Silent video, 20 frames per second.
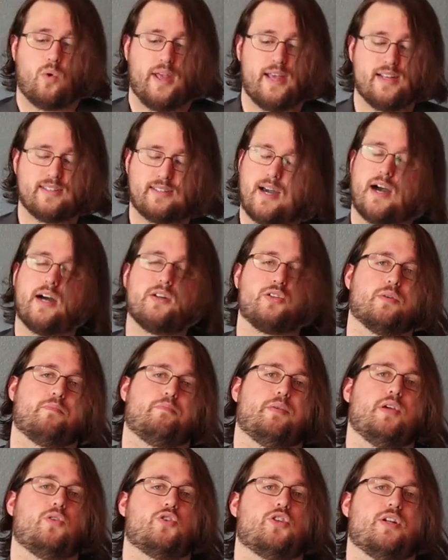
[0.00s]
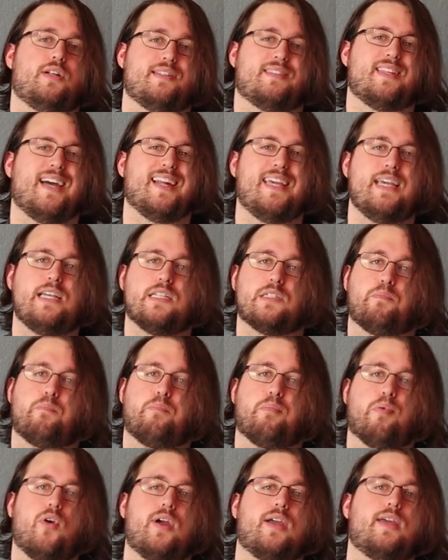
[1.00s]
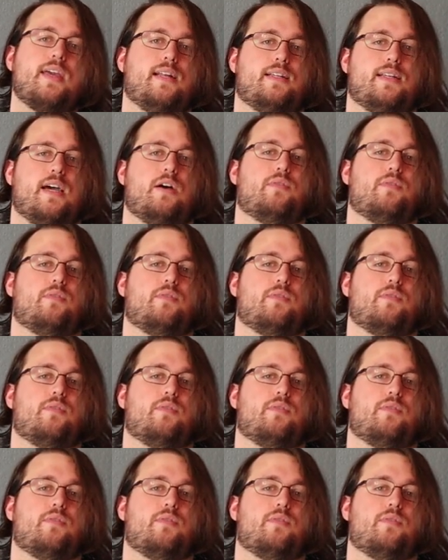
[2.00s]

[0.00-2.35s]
his contribution is that he's breaking